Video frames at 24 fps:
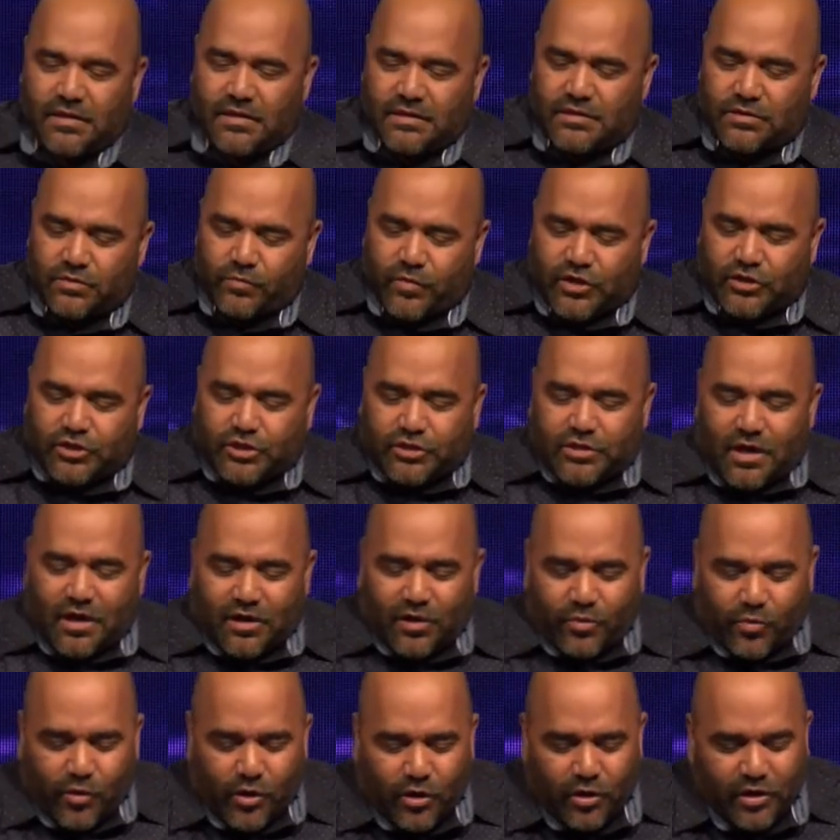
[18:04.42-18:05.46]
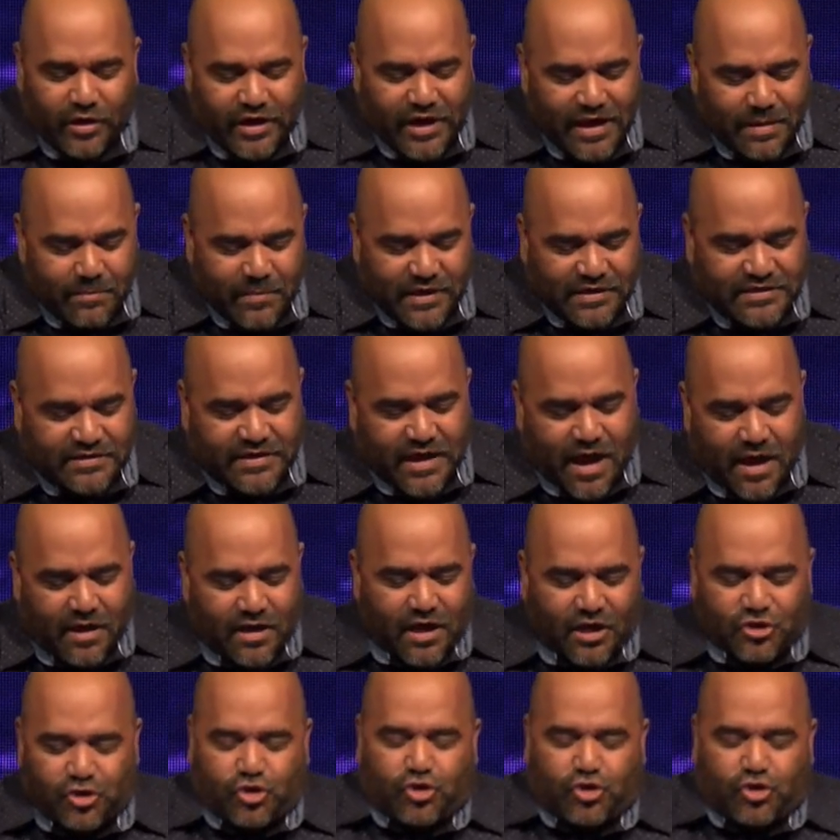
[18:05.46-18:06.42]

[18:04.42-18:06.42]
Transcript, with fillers: This rich young ruler, he missed out on